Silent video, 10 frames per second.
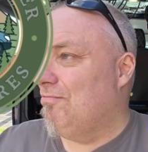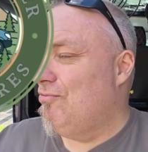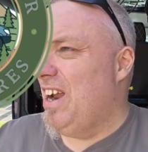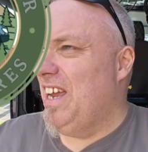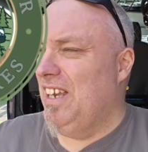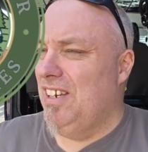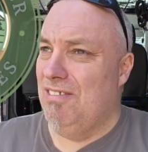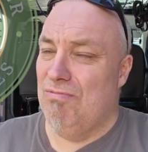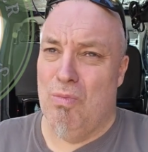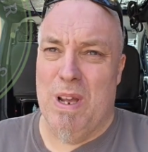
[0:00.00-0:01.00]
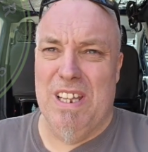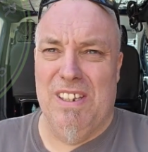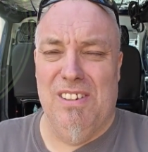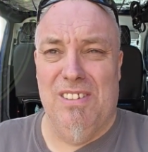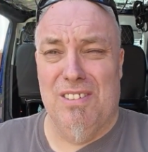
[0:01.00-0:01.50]
Rain,
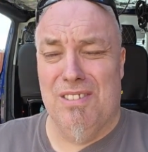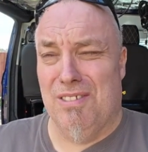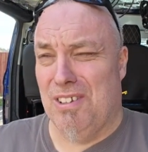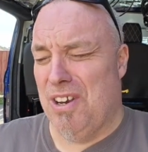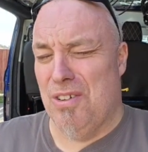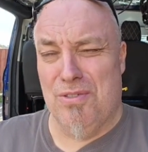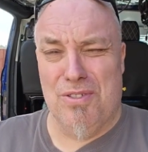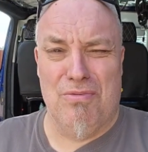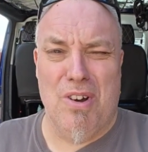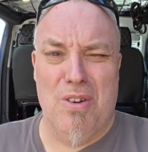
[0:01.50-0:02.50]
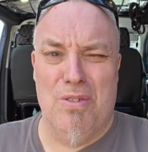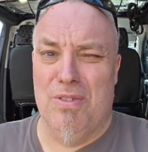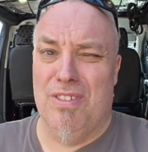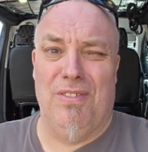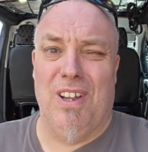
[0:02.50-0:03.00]
winds, closed
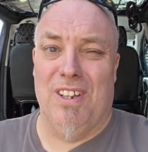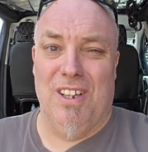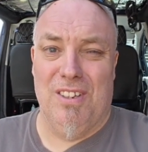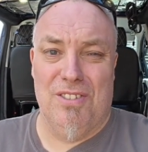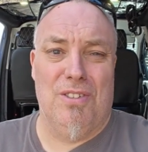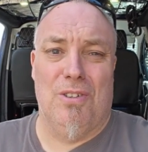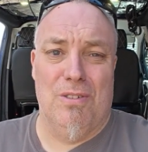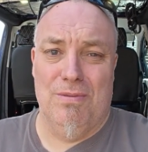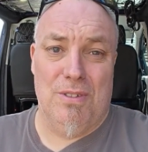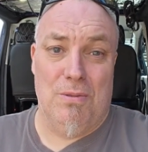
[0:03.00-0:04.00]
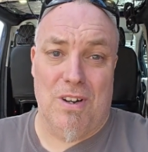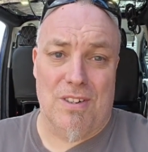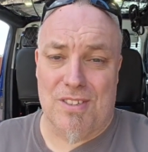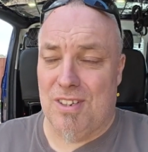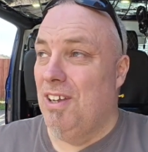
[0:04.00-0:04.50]
roads, flooding, storms, the
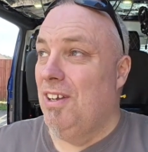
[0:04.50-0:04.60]
works.